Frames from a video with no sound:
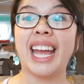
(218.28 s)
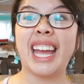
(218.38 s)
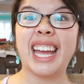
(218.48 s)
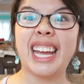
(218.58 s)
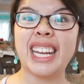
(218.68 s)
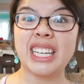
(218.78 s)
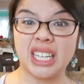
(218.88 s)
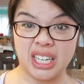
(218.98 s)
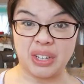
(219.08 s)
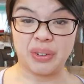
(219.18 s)

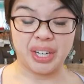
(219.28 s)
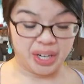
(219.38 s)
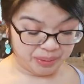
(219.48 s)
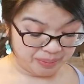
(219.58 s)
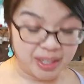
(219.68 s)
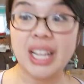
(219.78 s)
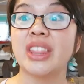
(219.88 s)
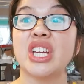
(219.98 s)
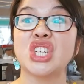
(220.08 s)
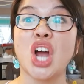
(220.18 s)
And here we go.
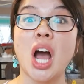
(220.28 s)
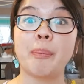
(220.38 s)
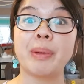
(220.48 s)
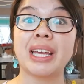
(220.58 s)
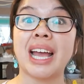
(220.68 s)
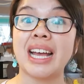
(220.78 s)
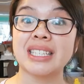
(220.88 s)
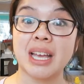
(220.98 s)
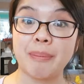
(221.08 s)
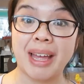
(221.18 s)
The chopping has